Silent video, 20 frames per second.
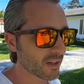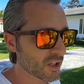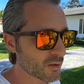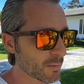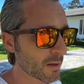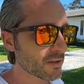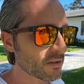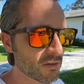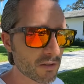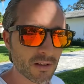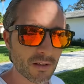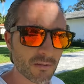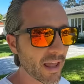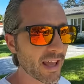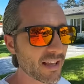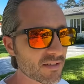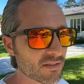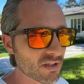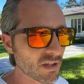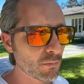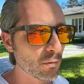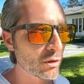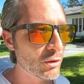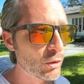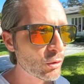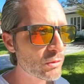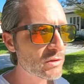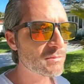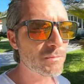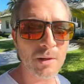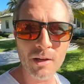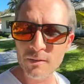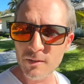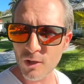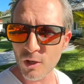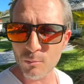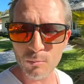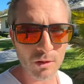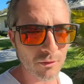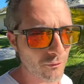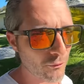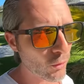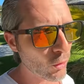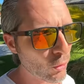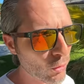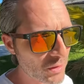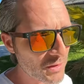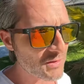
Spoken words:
especially as someone who's been there before